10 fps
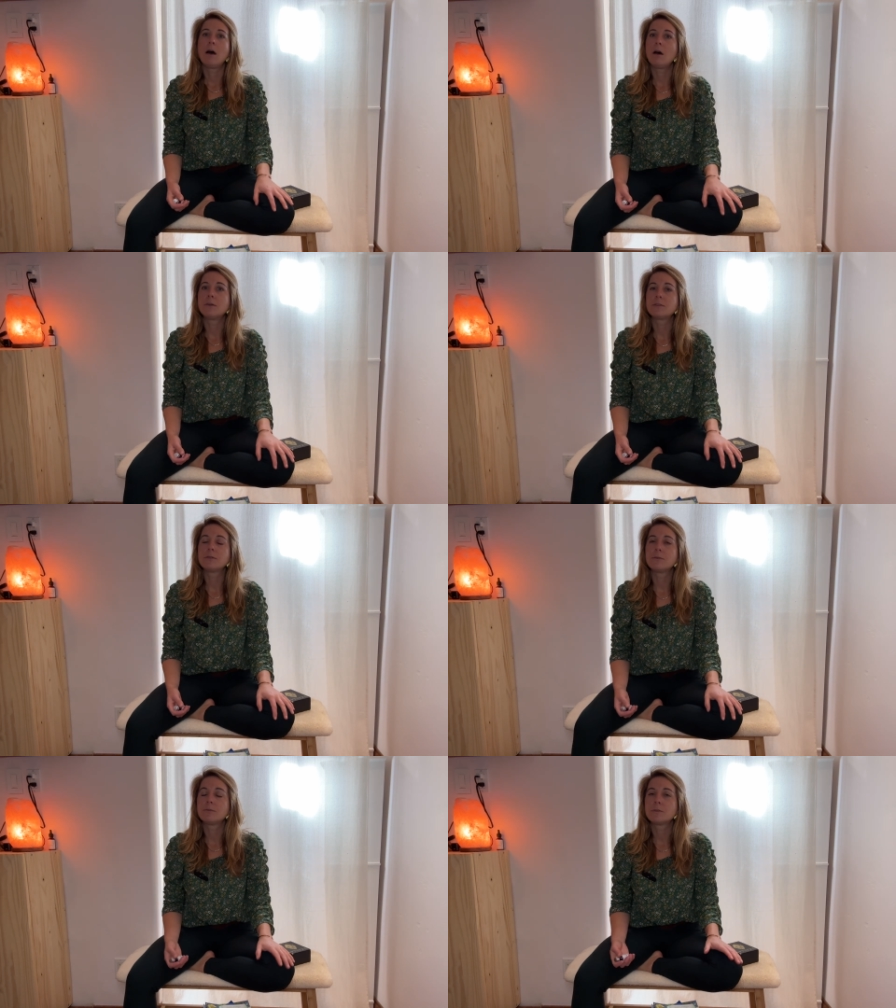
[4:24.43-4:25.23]

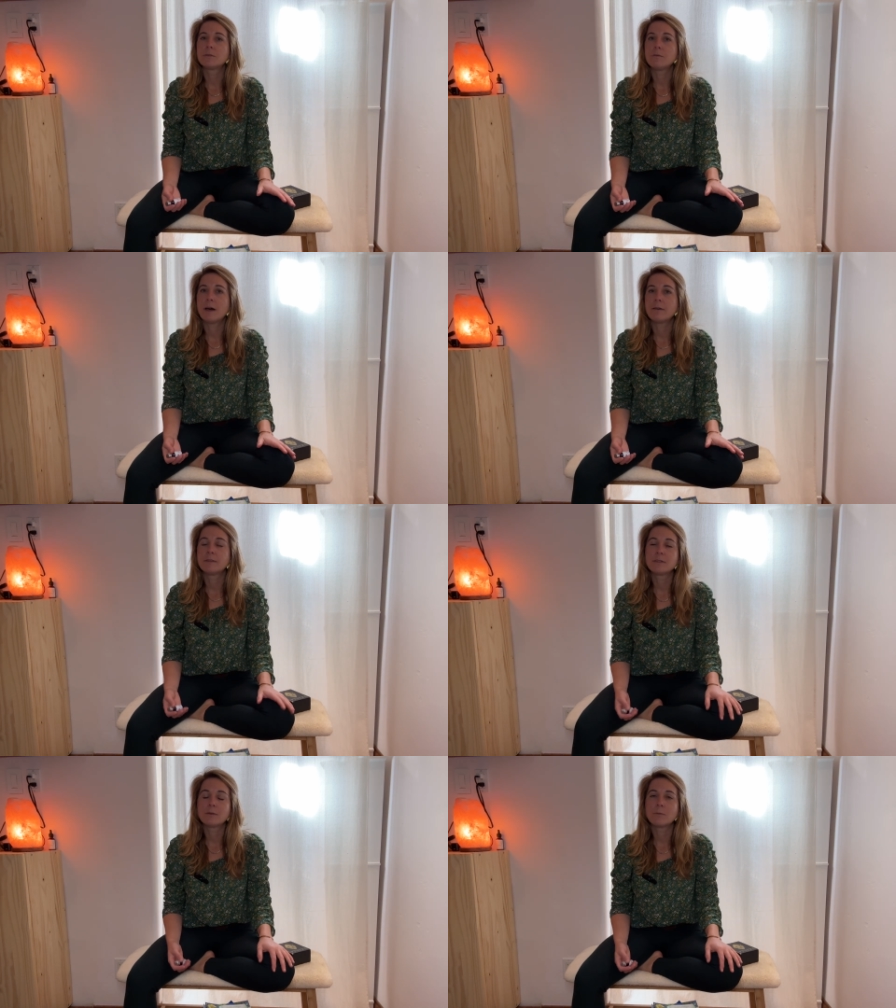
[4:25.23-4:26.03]
also survive
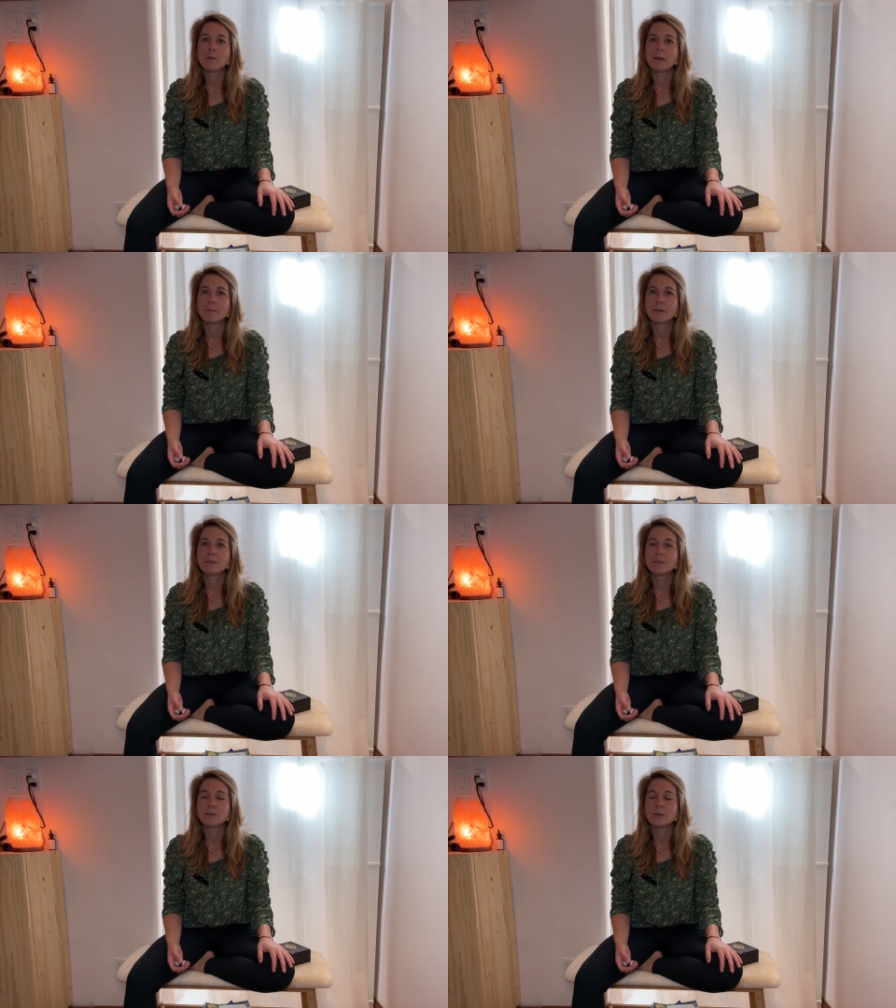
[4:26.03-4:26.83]
in some
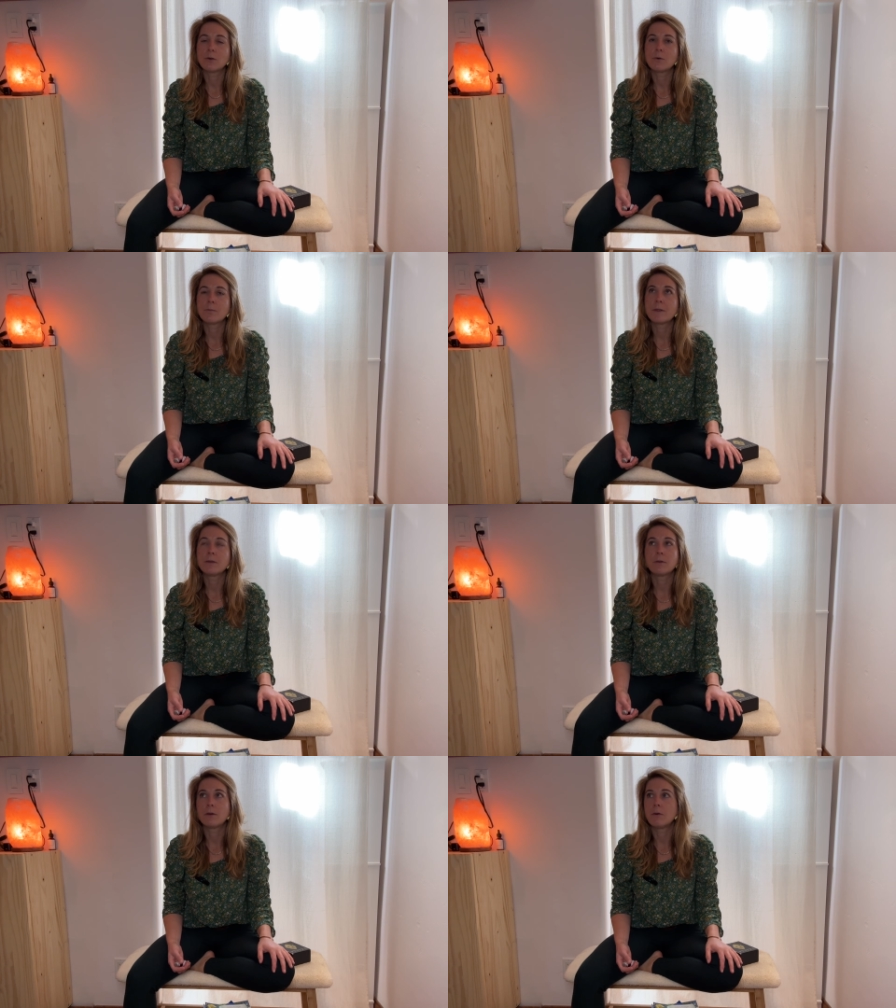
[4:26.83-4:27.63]
climates,
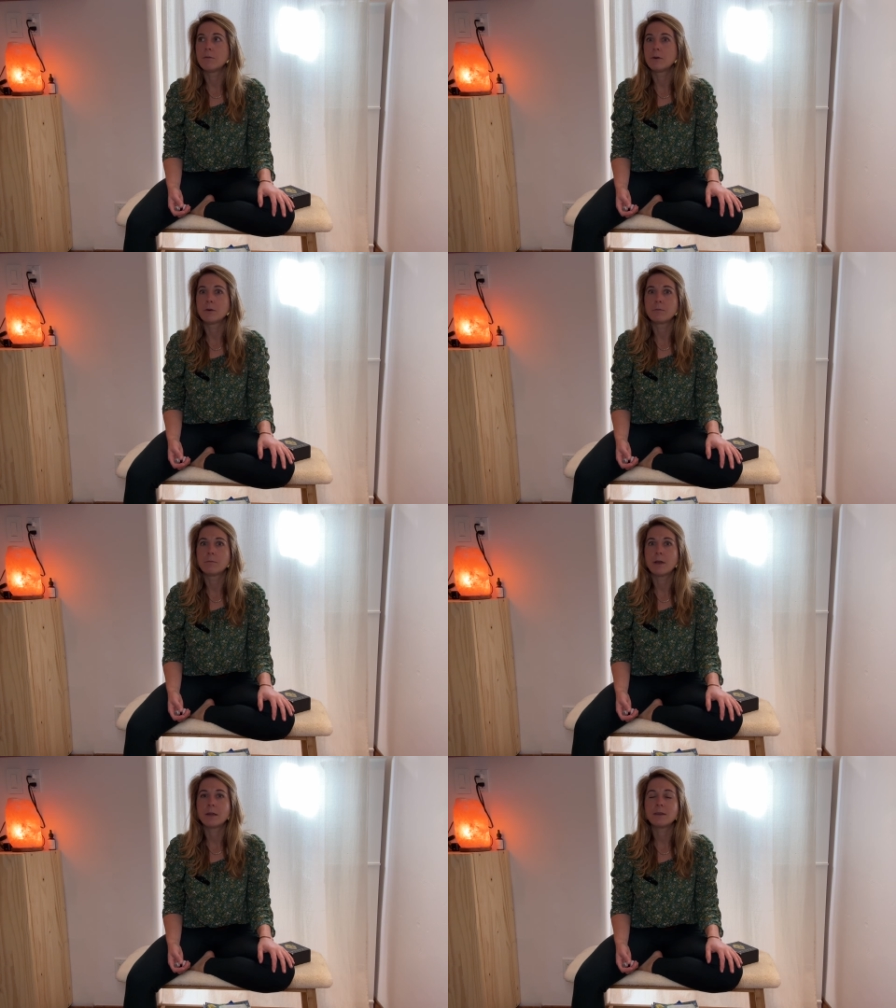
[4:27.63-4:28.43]
in over
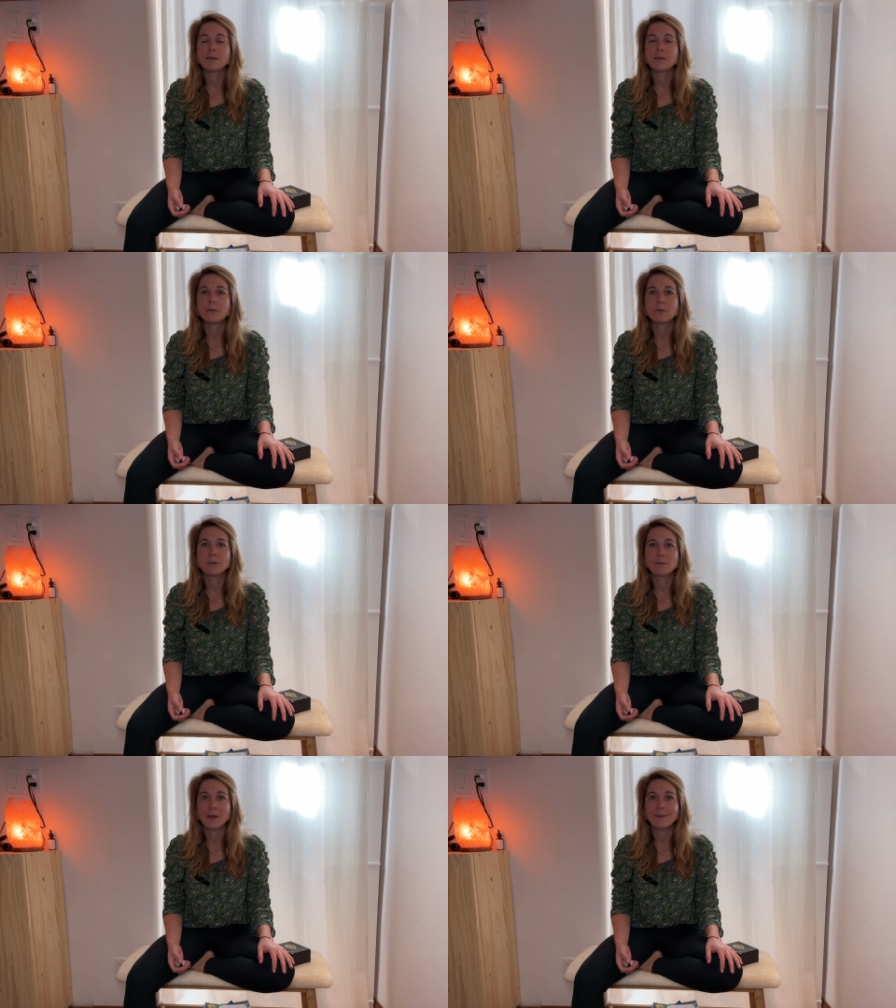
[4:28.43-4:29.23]
90
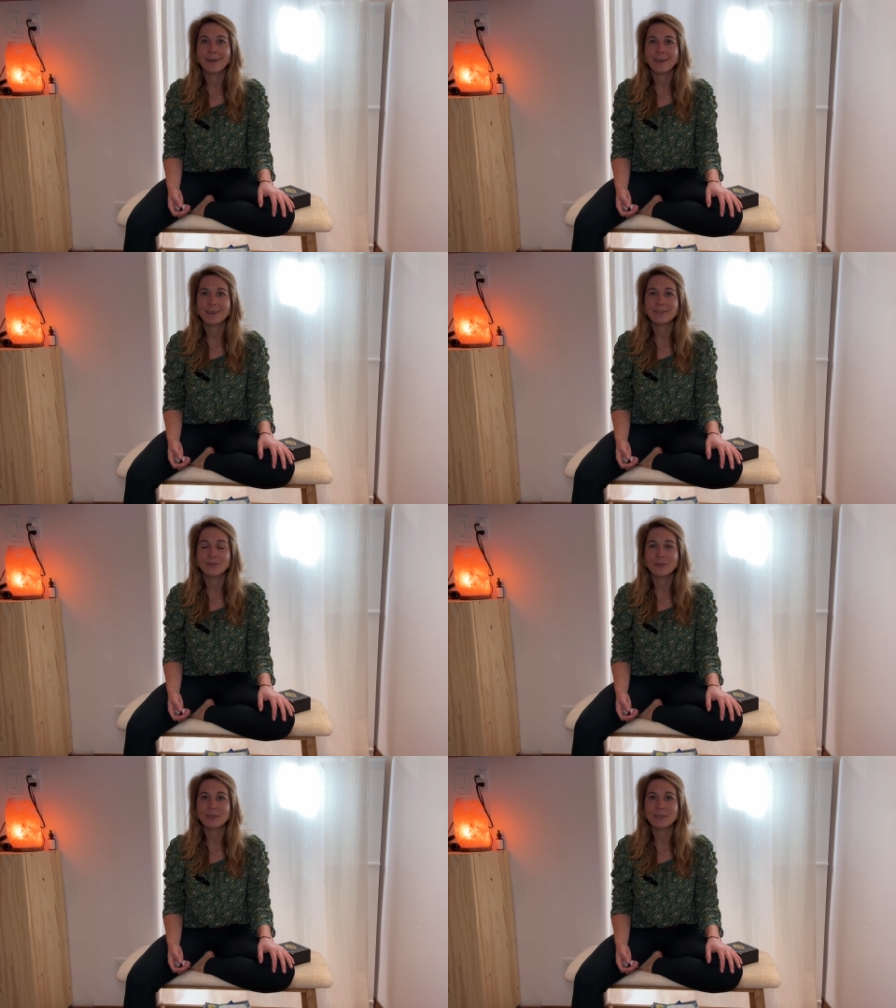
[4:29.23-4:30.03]
degrees Fahrenheit
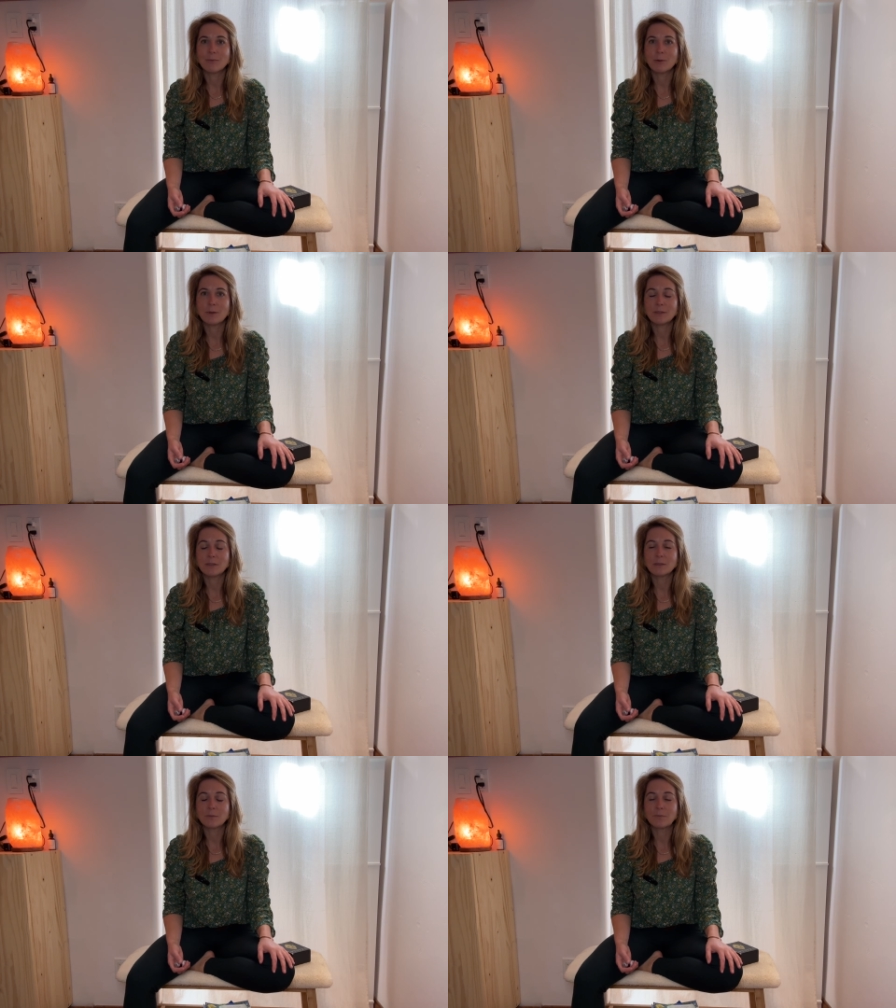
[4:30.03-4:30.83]
during the summer months.